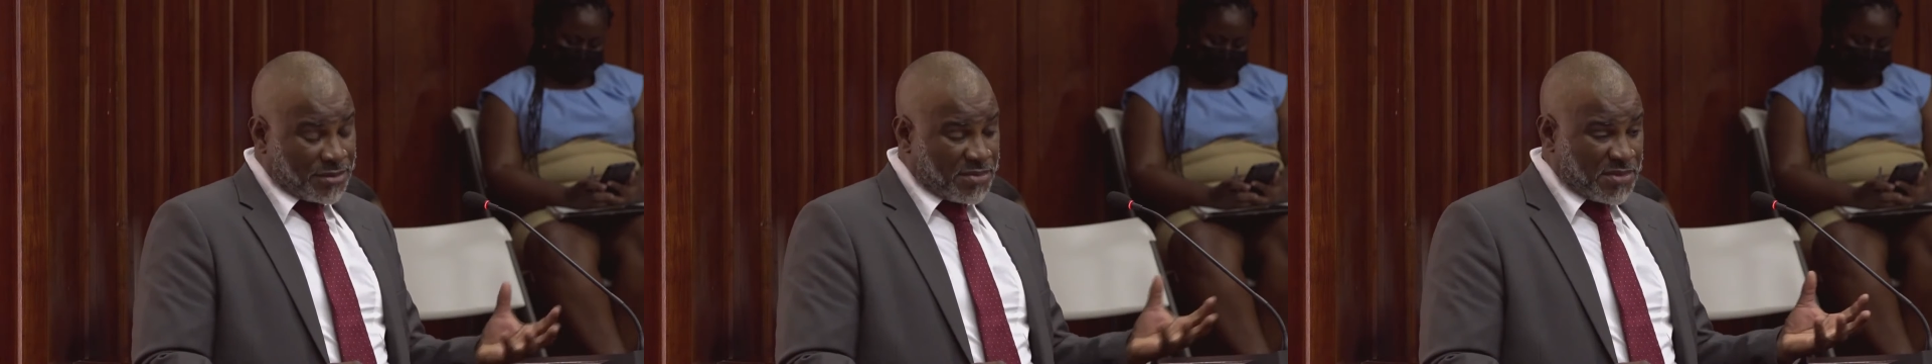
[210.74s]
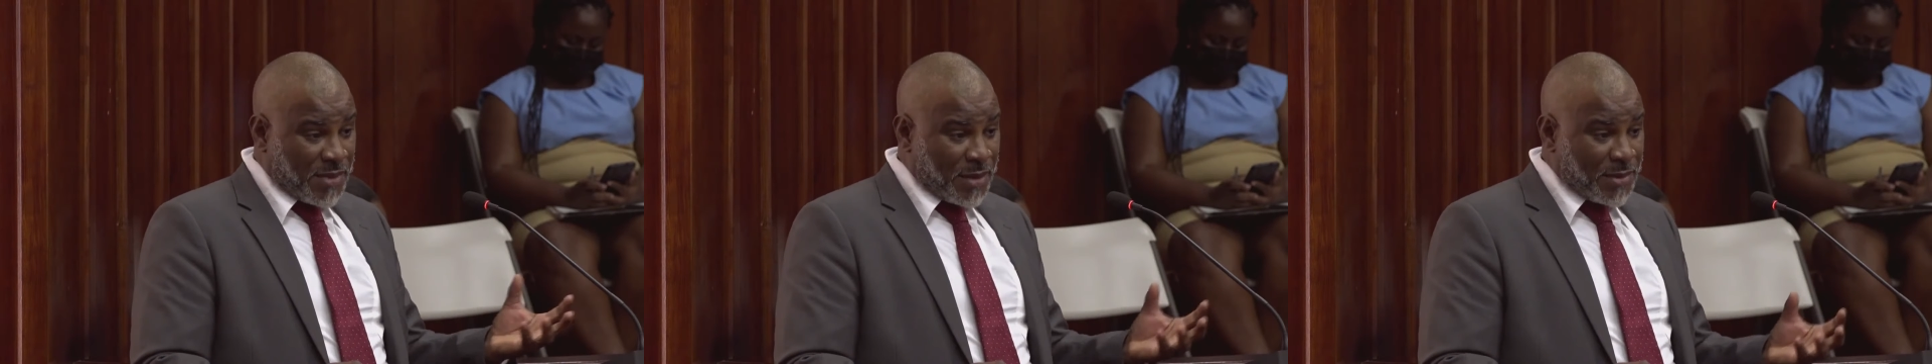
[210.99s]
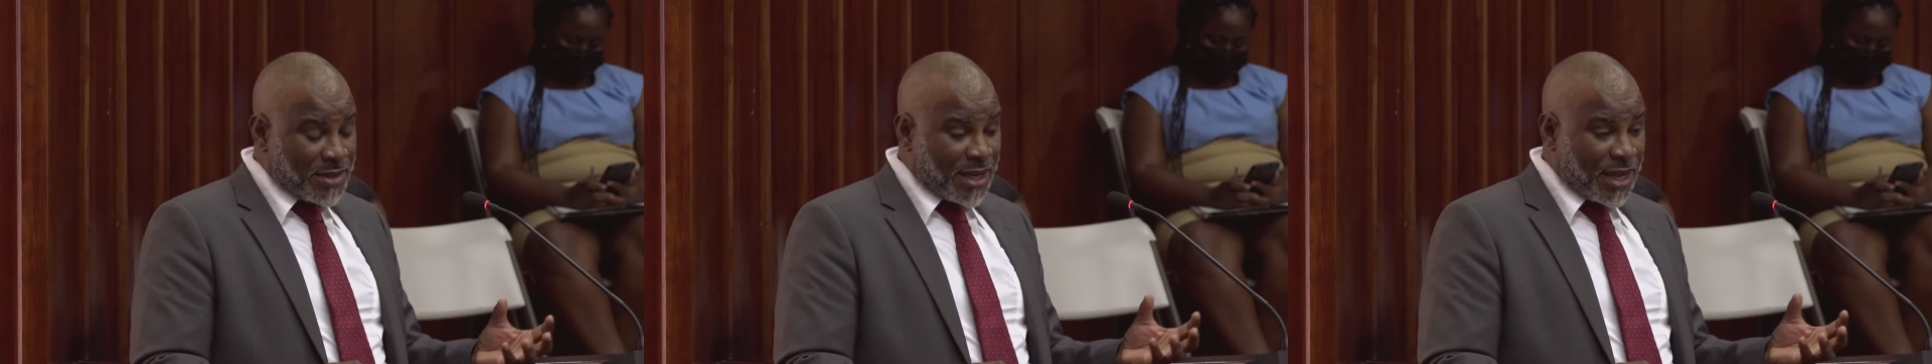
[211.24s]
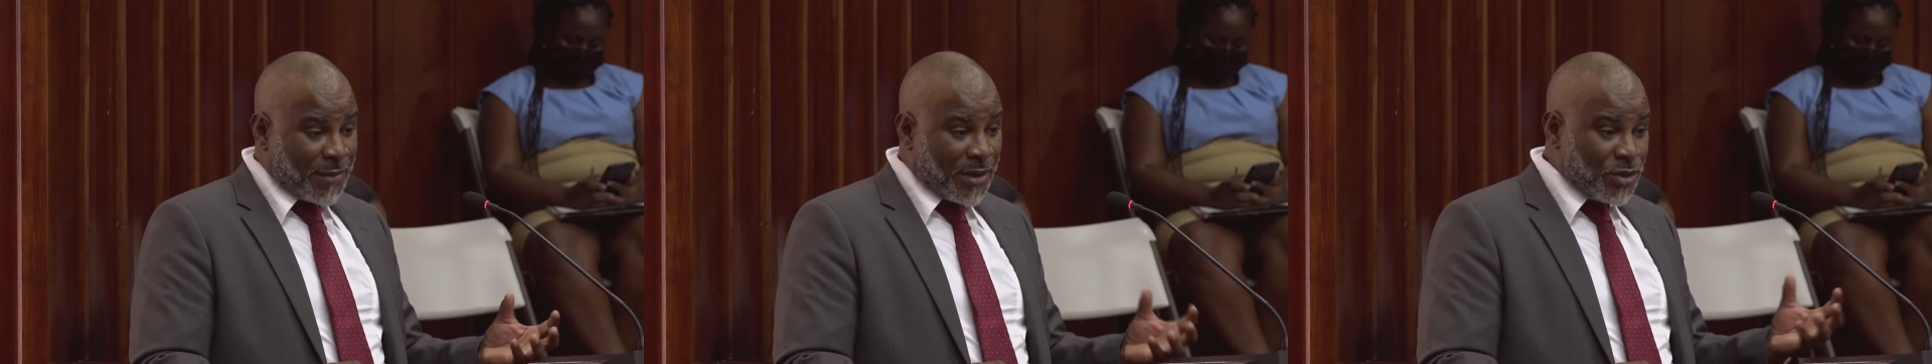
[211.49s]
maybe take
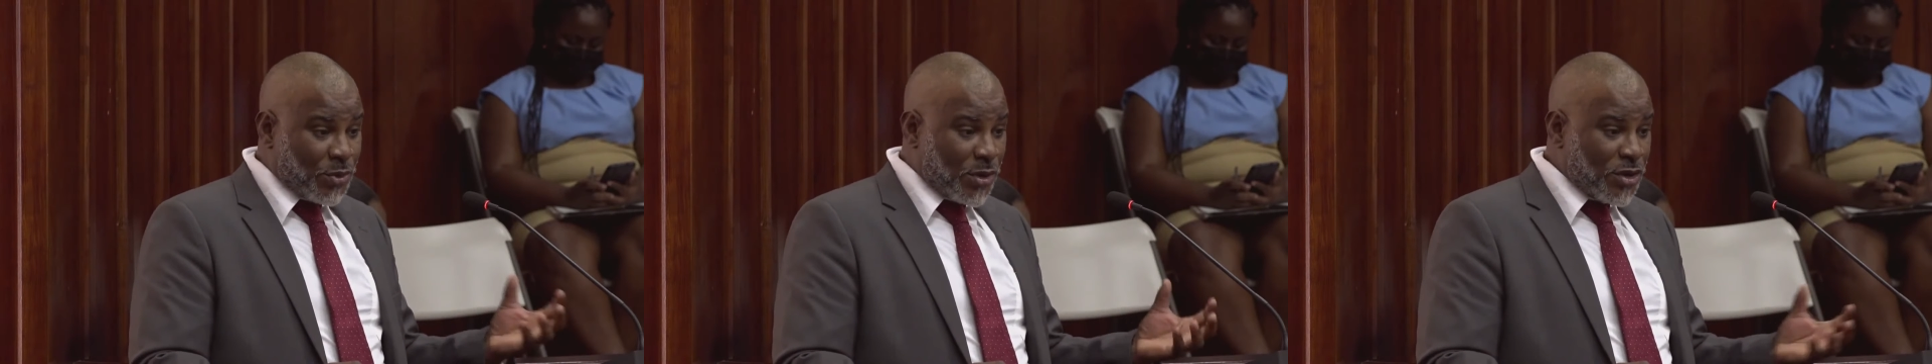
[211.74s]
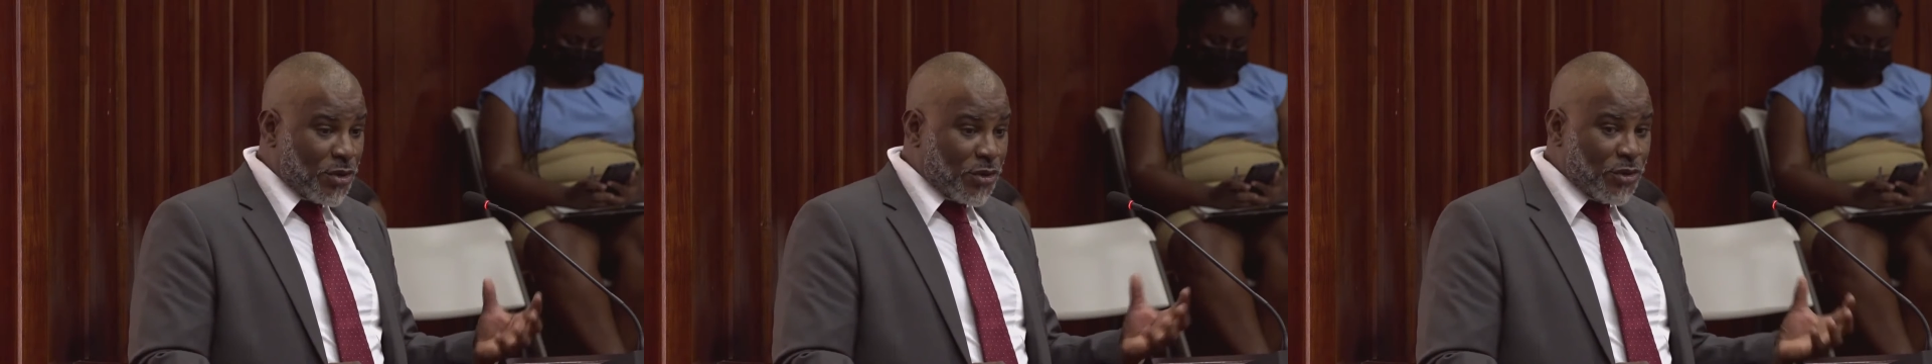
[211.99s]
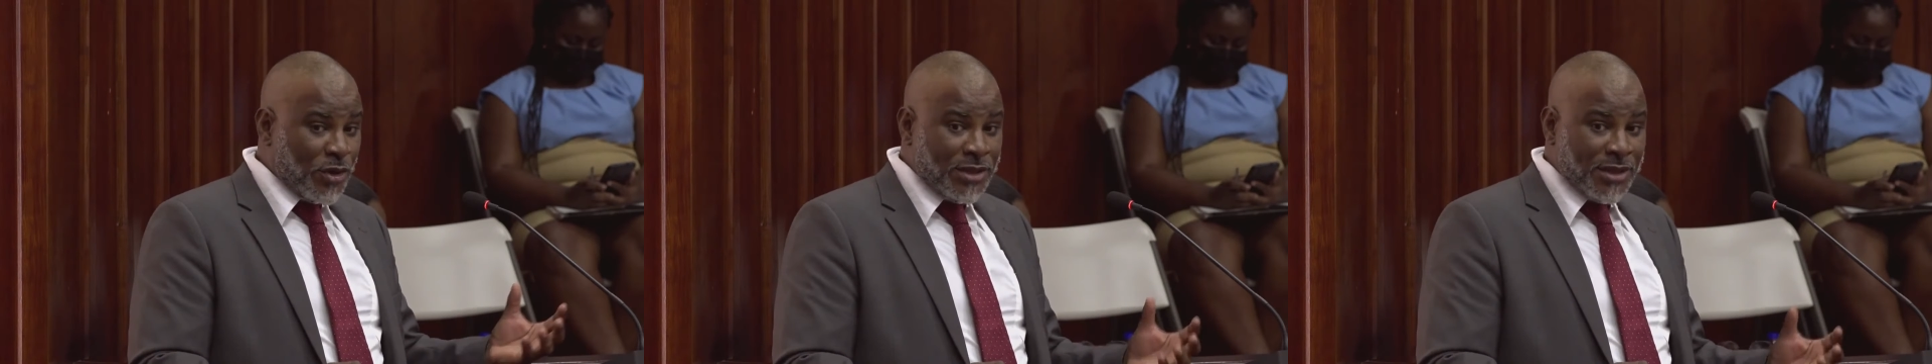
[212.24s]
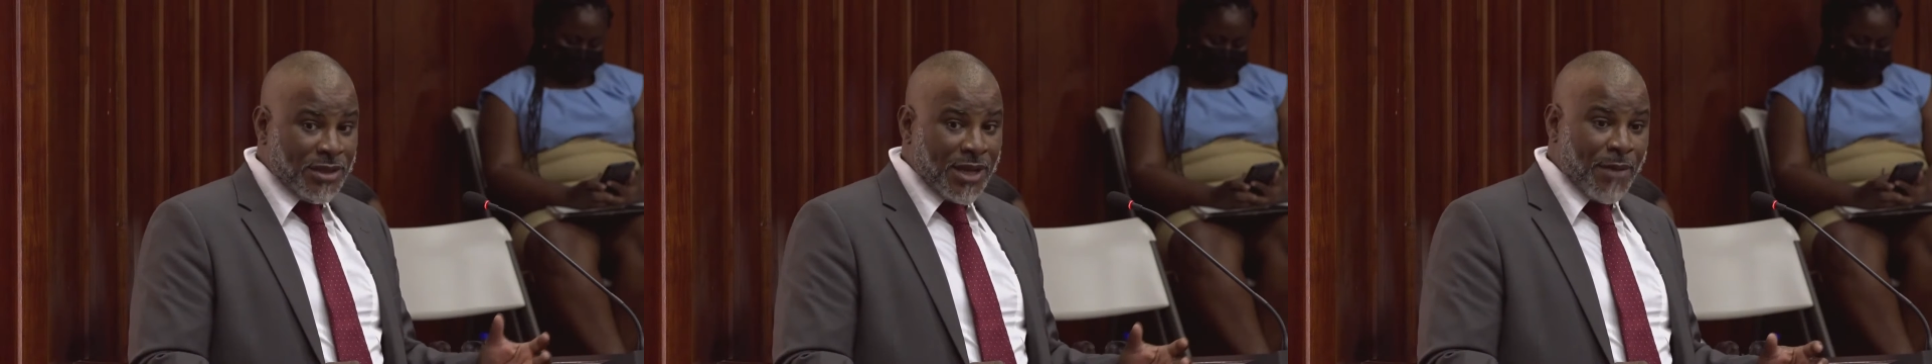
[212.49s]
about 20 or
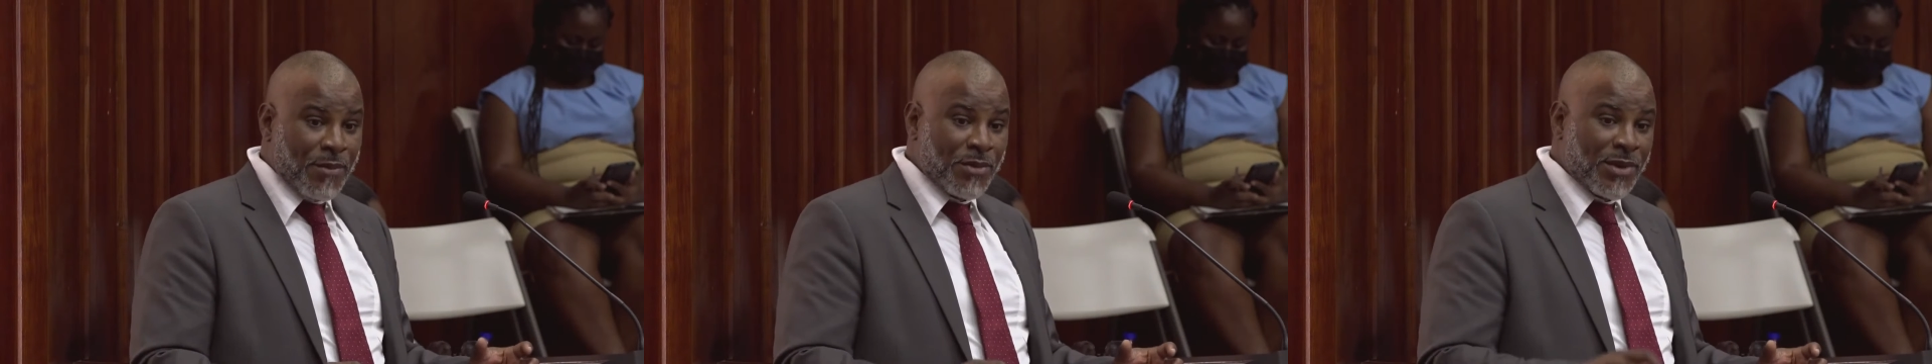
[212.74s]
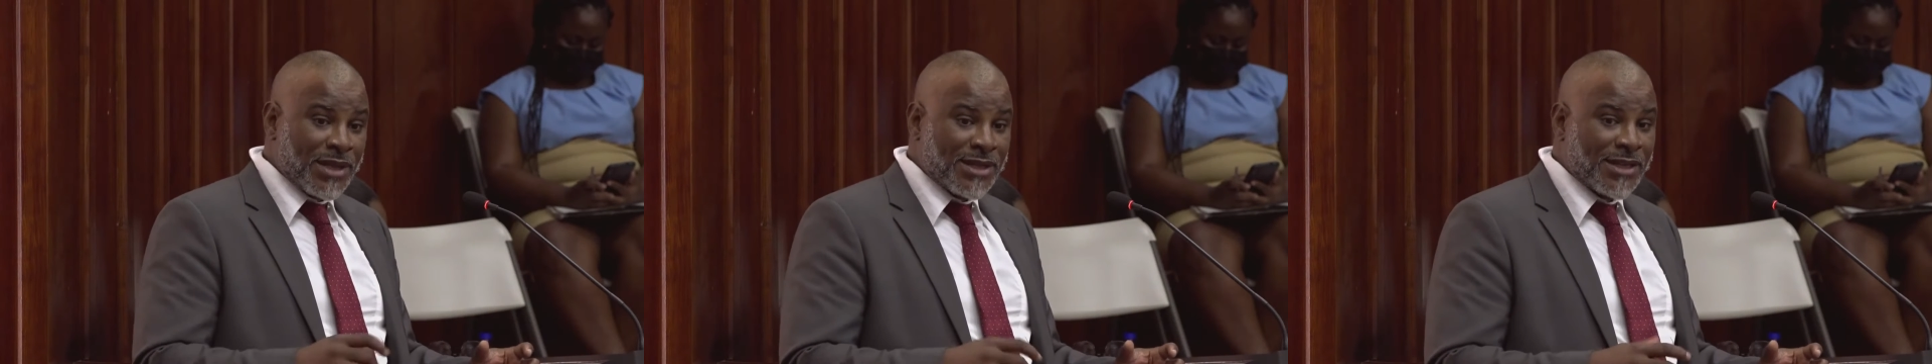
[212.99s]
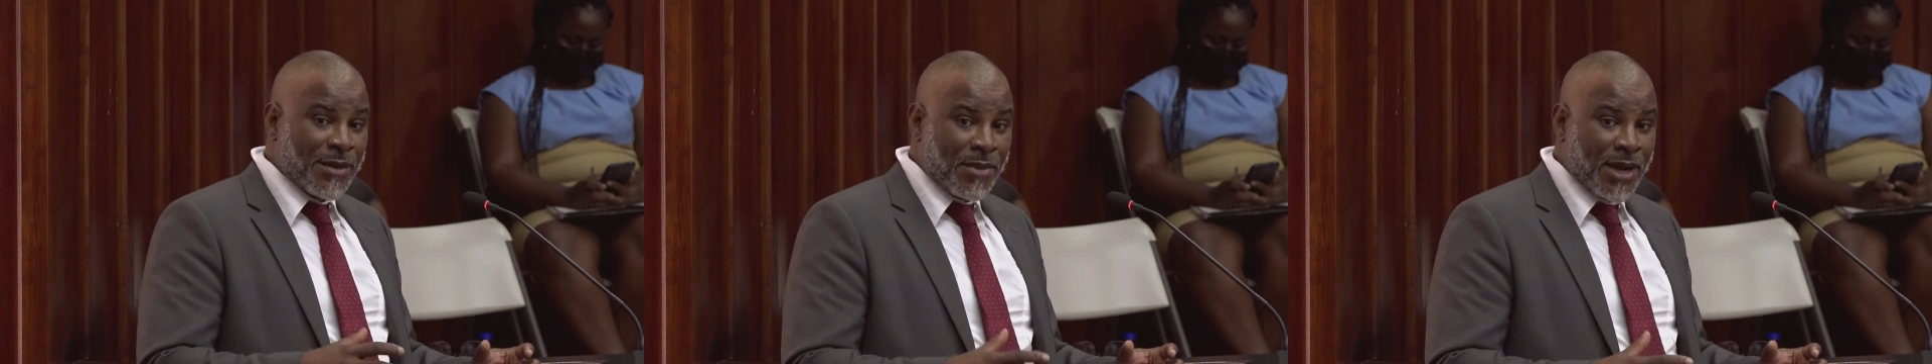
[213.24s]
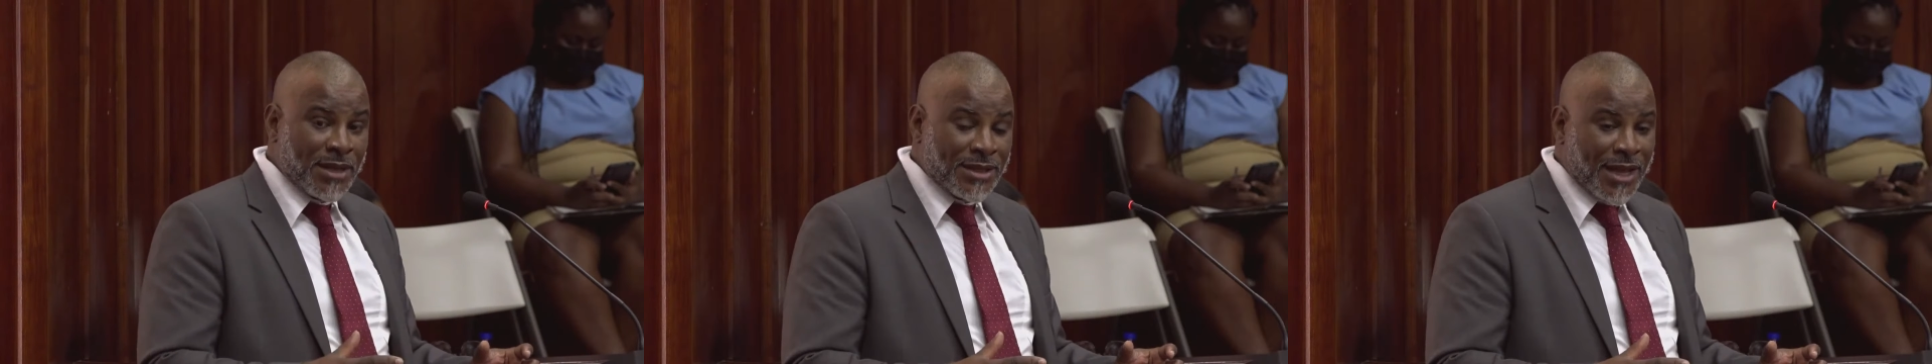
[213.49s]
30 and we would
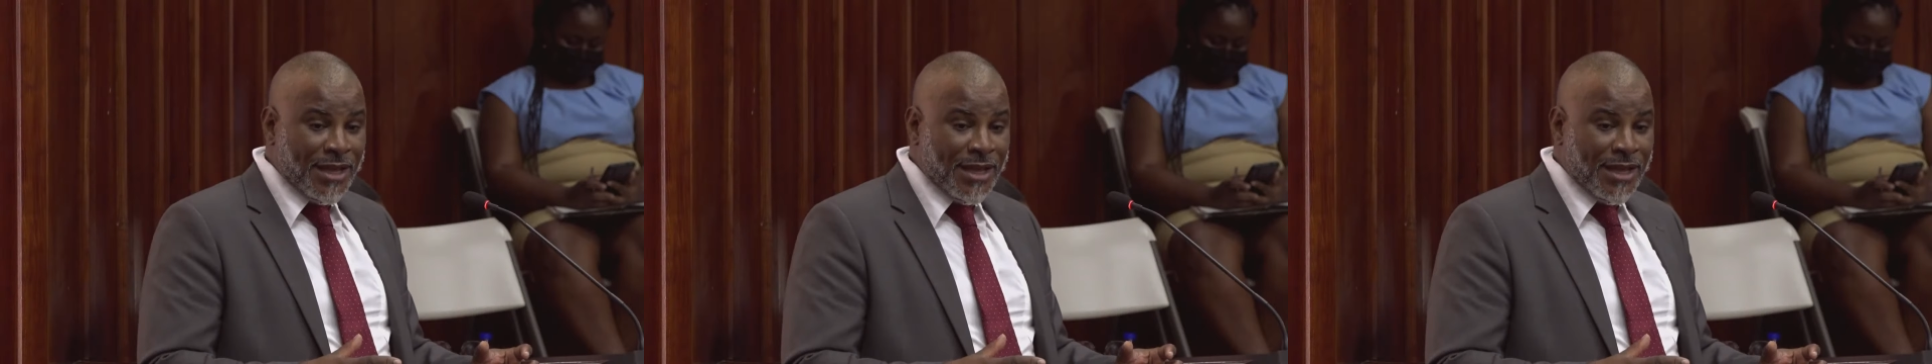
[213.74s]
inseminate that